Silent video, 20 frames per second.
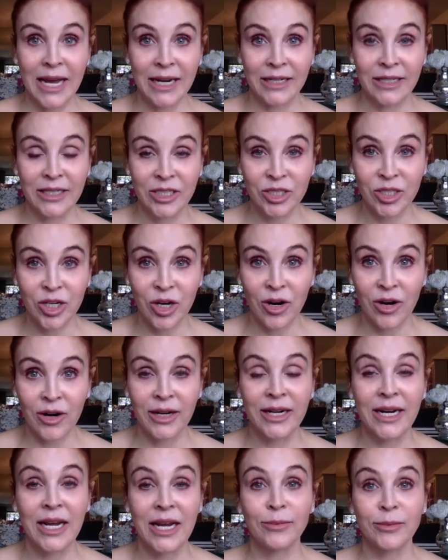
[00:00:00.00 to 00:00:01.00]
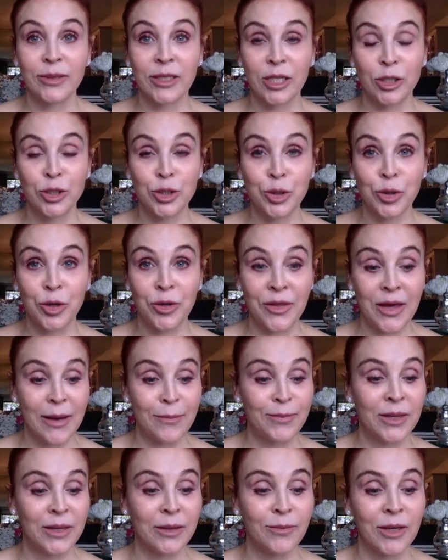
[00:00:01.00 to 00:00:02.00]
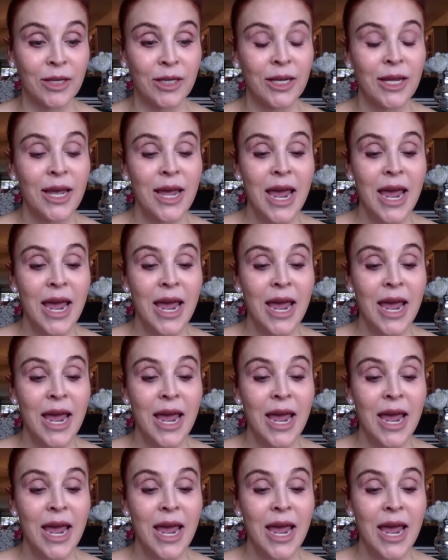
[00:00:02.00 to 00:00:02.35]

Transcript: acne scarring and help to control that pigment.